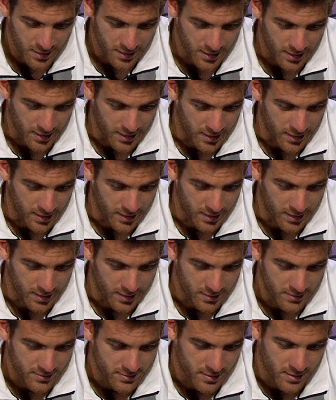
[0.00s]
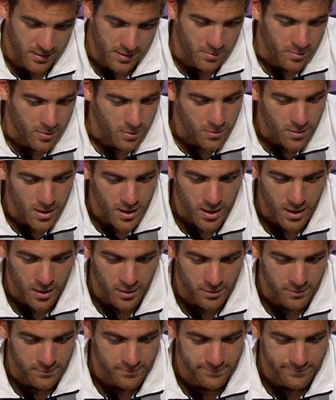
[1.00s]
He's the number
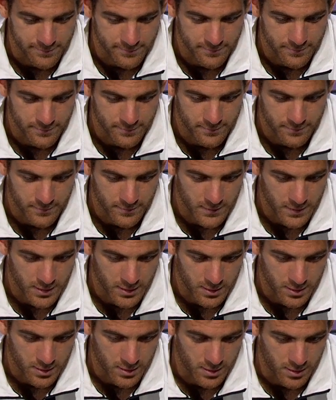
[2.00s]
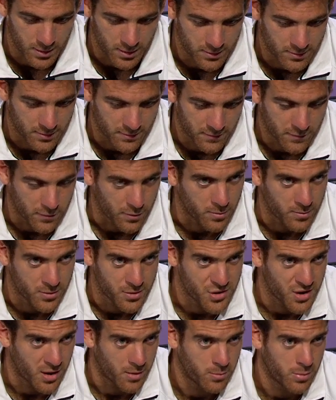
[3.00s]
one. He's a former
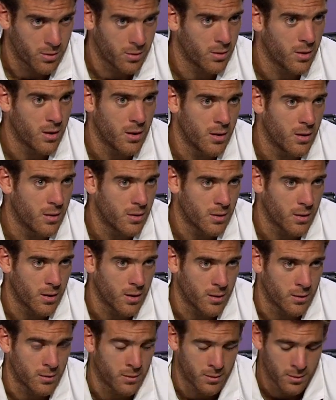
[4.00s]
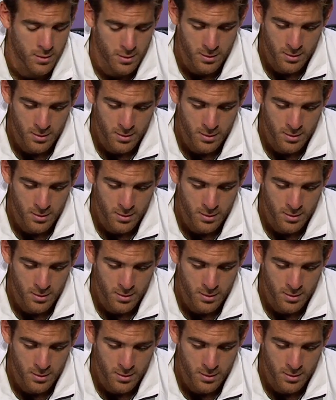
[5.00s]
champion here, and